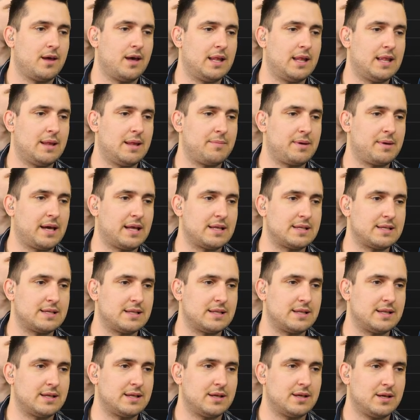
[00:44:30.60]
And let me get...
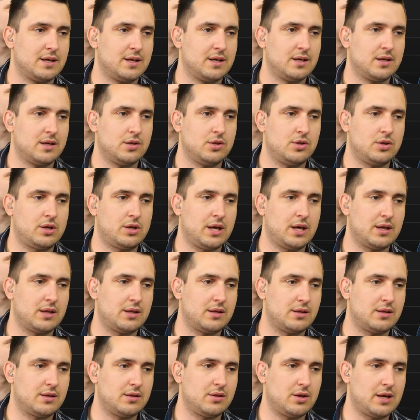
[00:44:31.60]

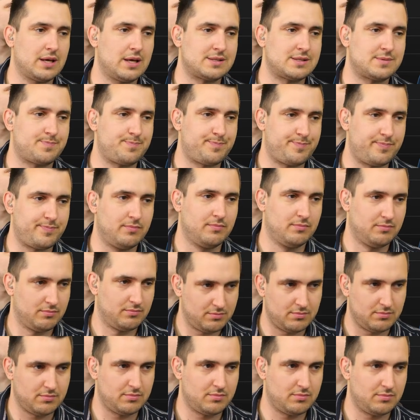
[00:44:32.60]
You guys
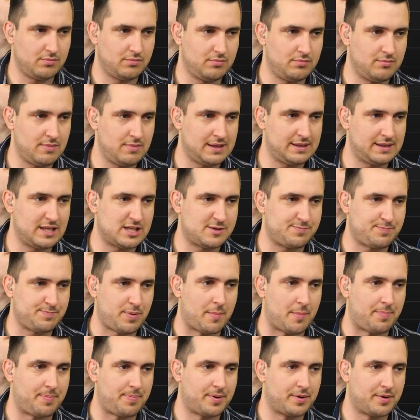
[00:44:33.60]
make this
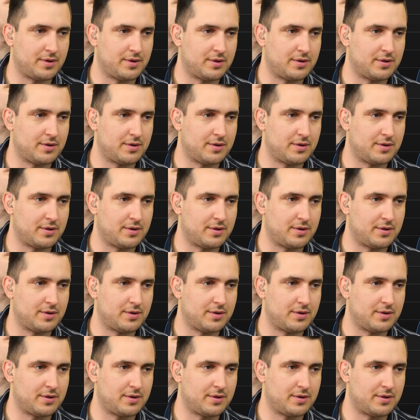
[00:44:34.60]
pop.